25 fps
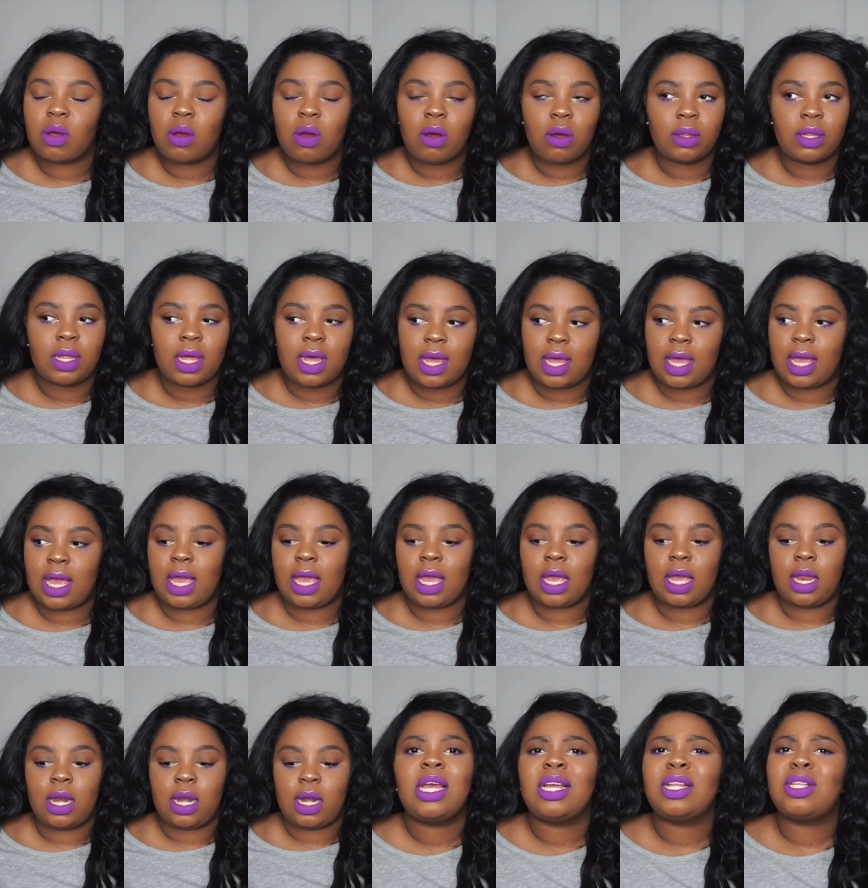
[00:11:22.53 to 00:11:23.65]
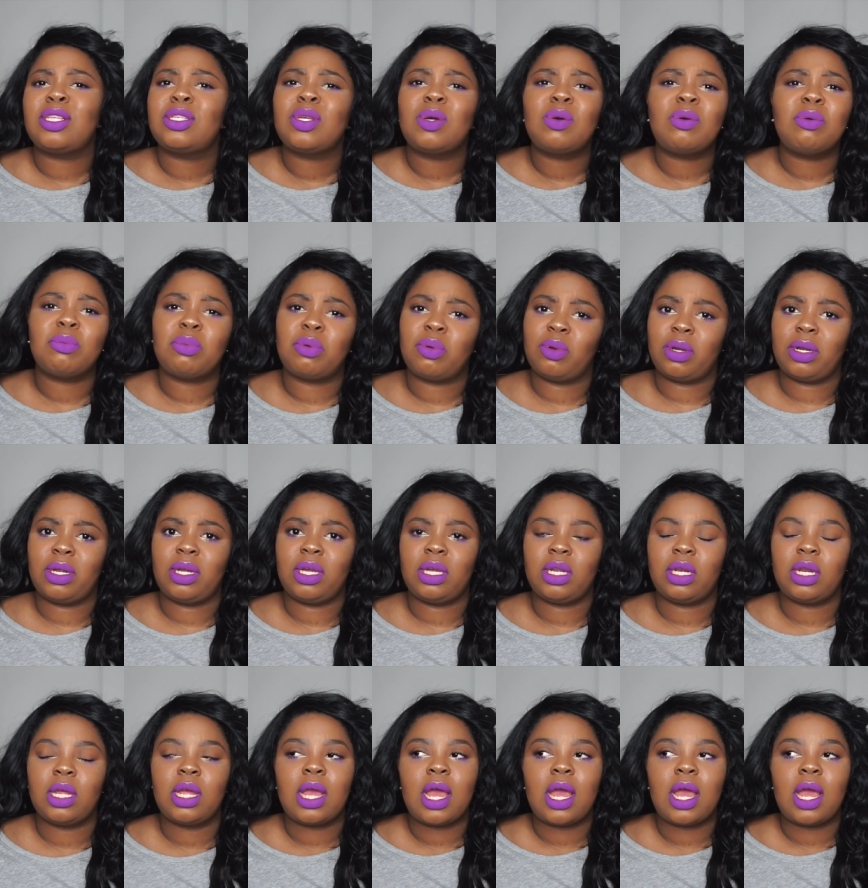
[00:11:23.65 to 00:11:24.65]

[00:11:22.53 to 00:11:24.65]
all that. And it's so important.